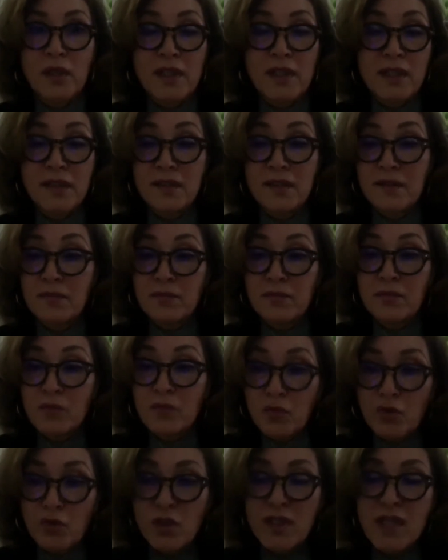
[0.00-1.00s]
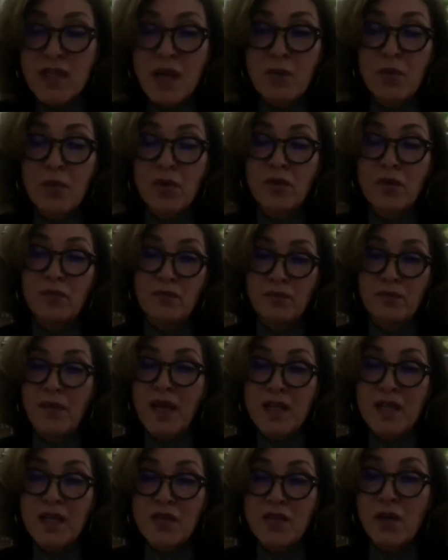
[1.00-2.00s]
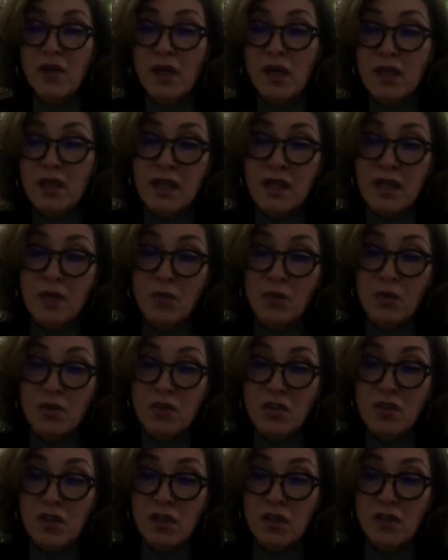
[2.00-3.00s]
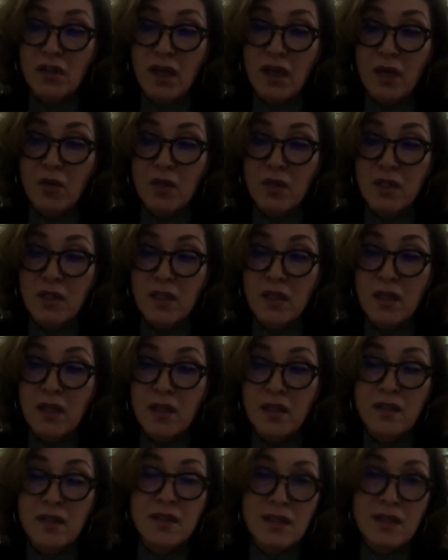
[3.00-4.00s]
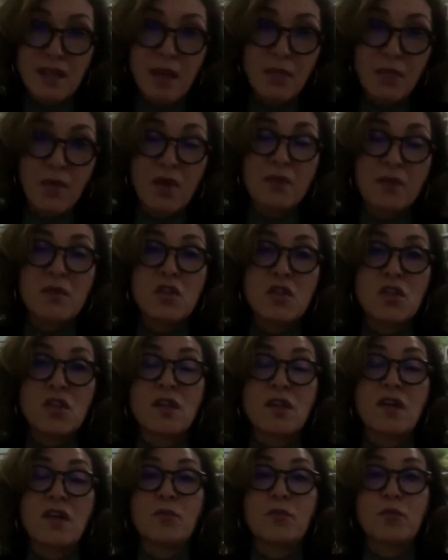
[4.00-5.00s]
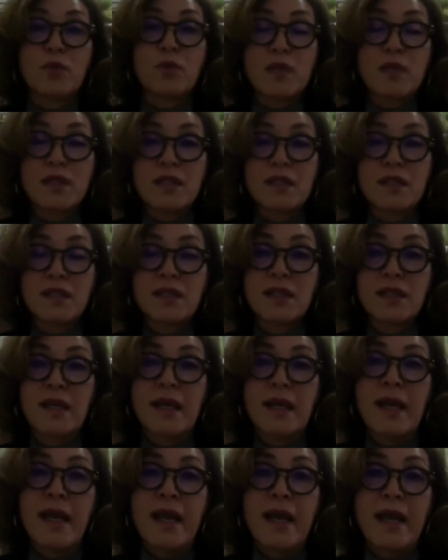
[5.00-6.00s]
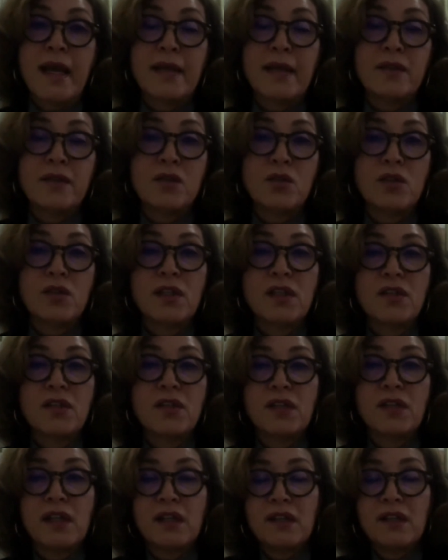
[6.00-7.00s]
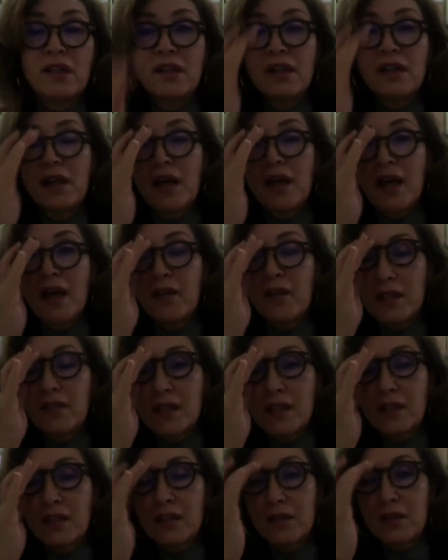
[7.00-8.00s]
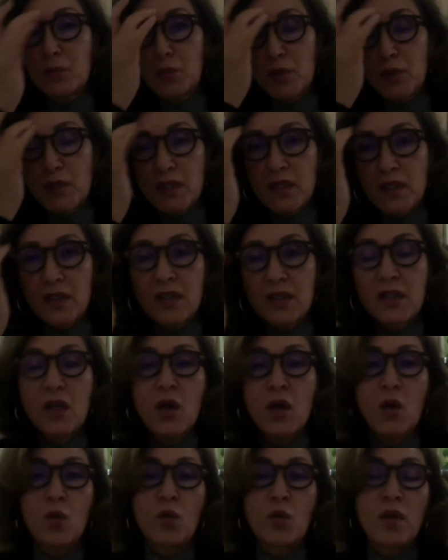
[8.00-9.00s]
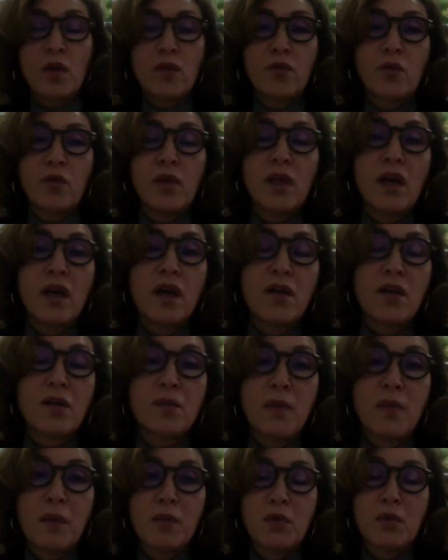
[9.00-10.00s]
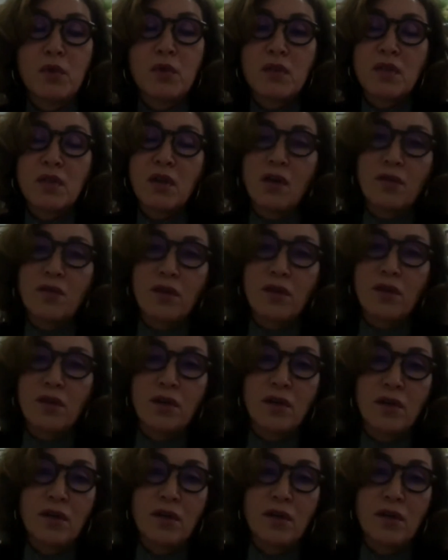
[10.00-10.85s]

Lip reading: did, for example, as far as I'm concerned, I was in the sub-commission of prisons. And during a year, I visited prisons with three other members of